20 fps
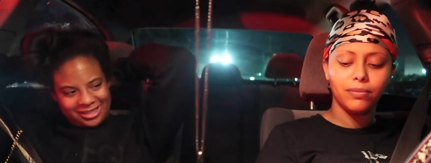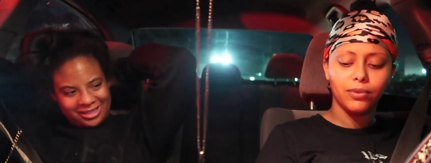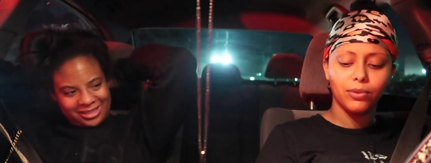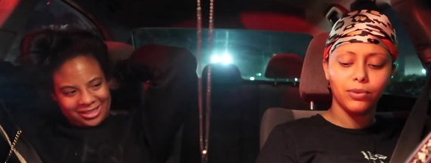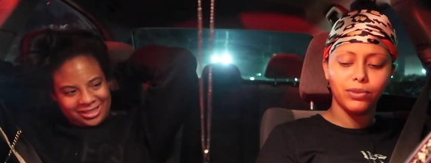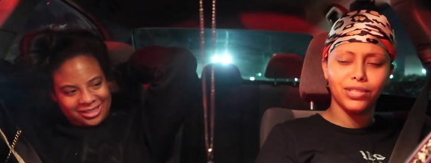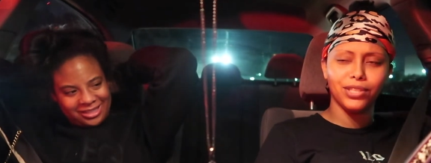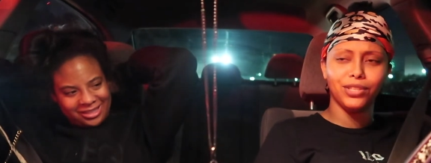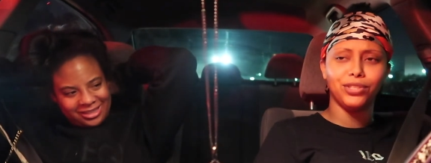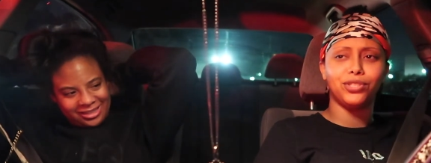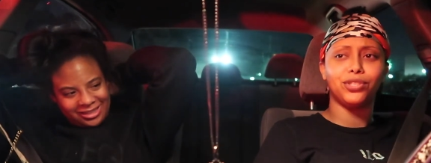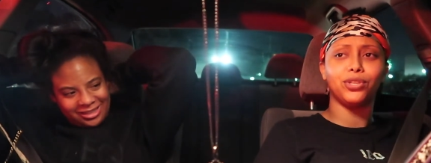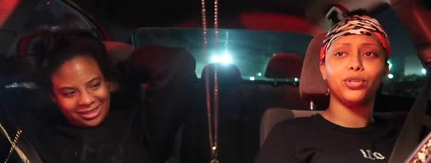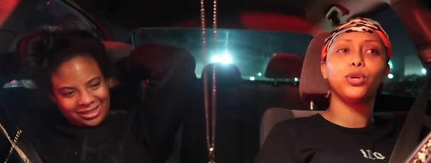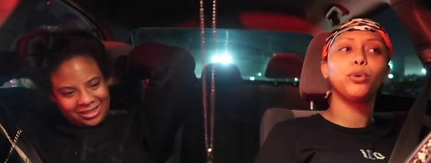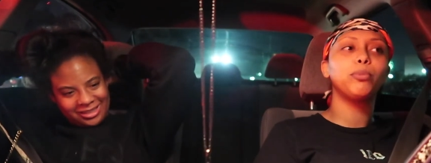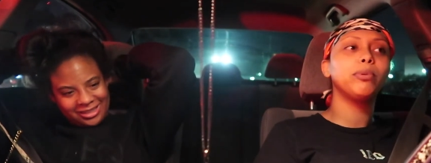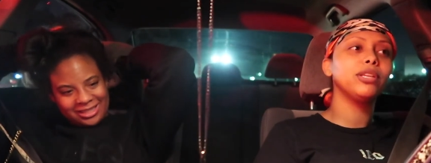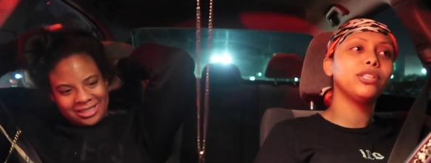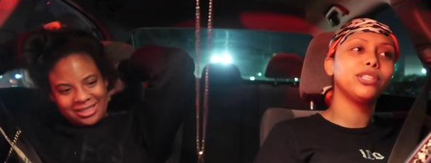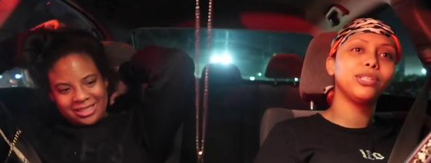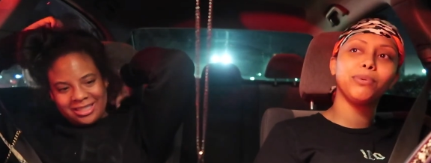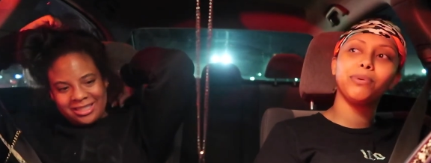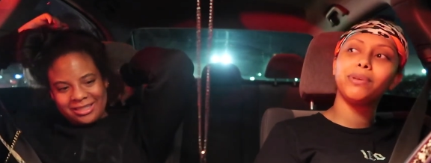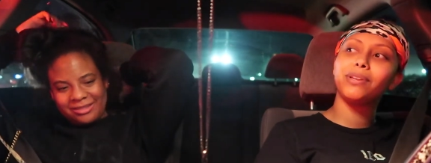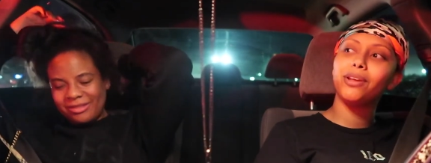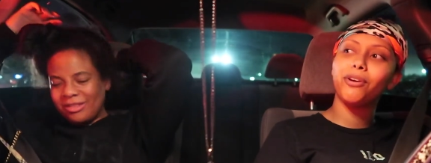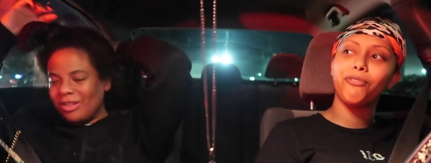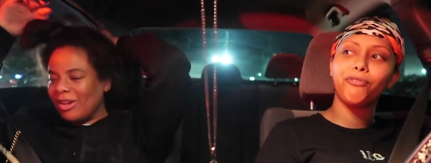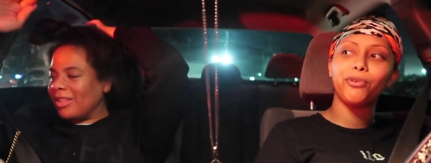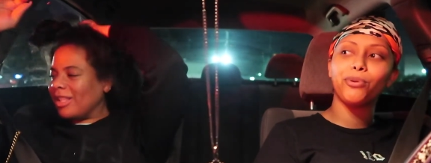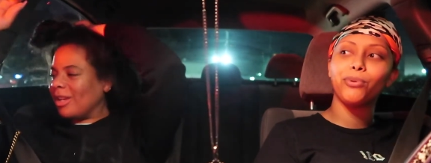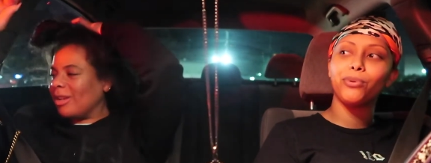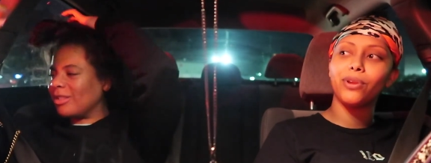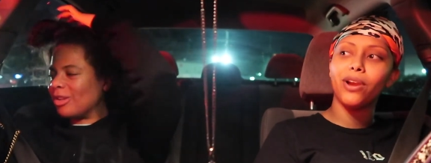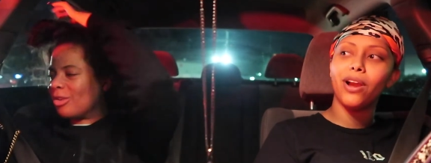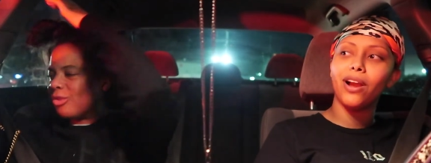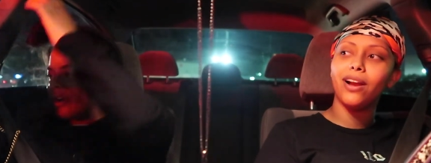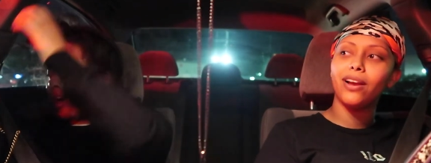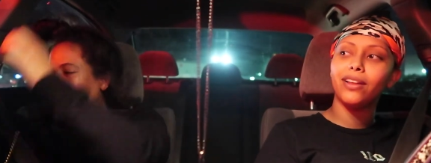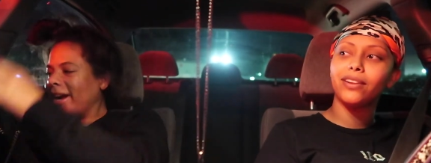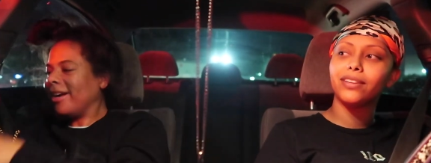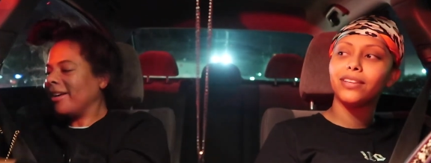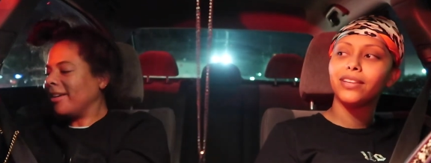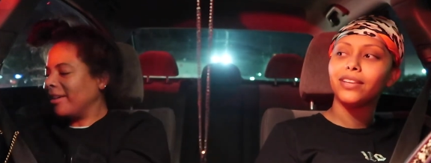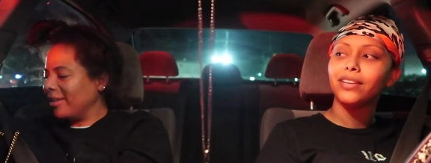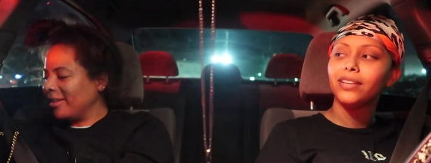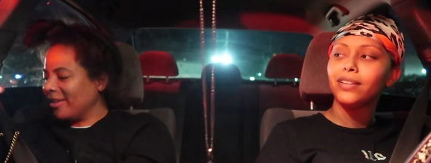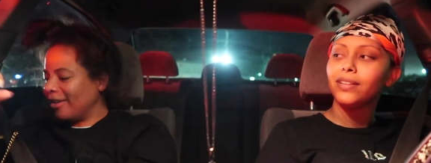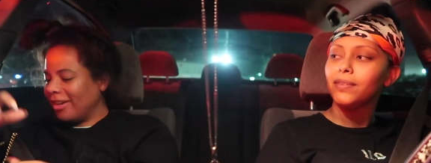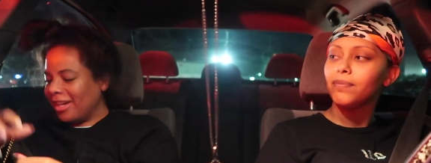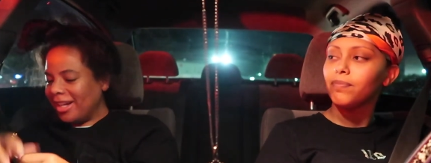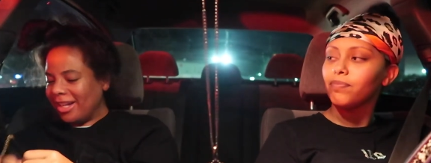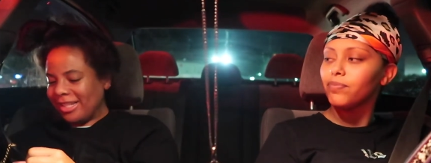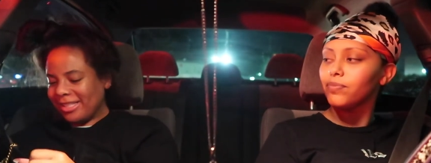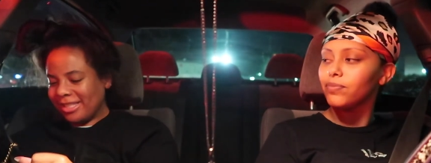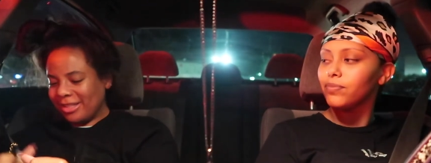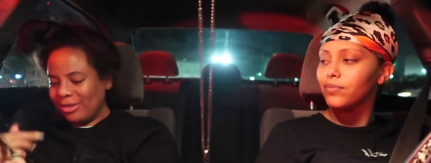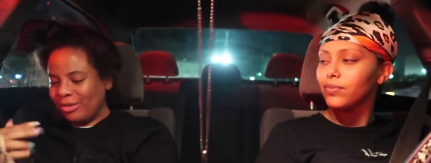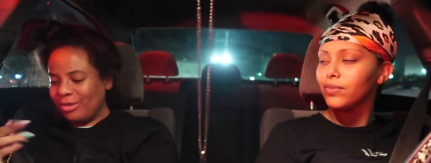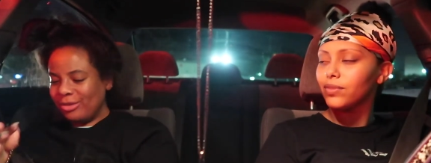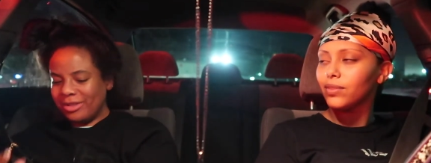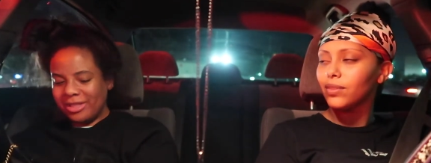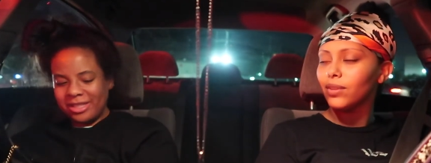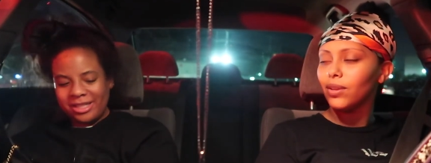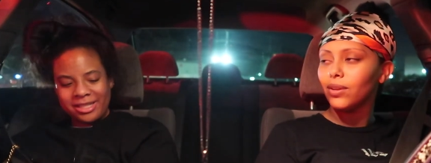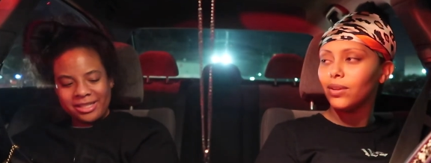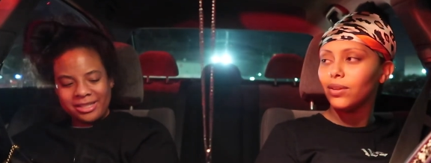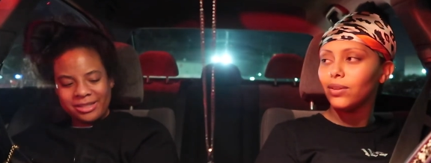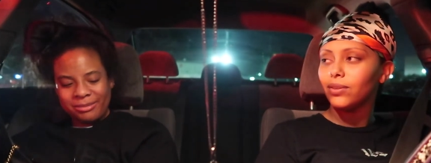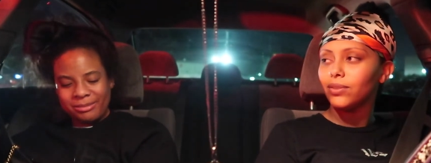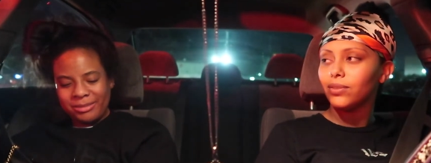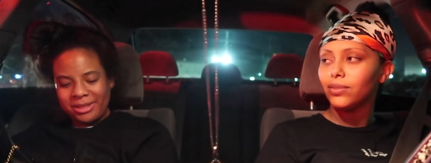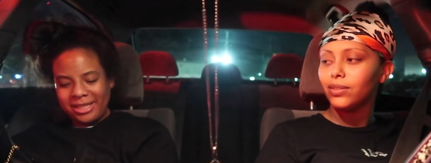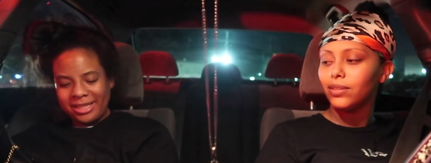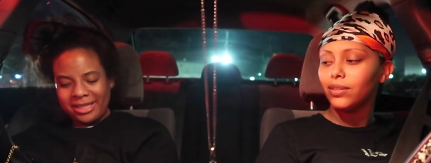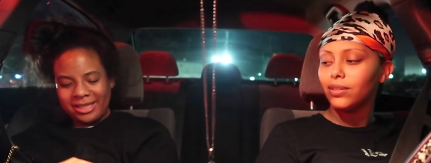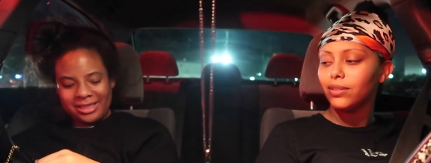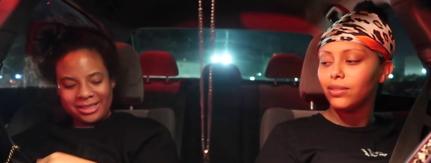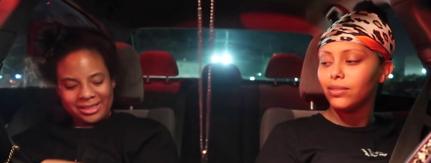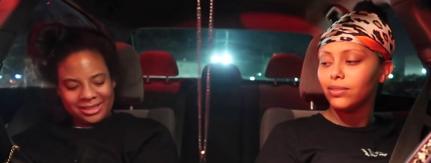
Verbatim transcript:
Speaker 1: Was it you, bitch? You would know. No,
Speaker 2: that was a growl. I said, ooh, was it because of me? No.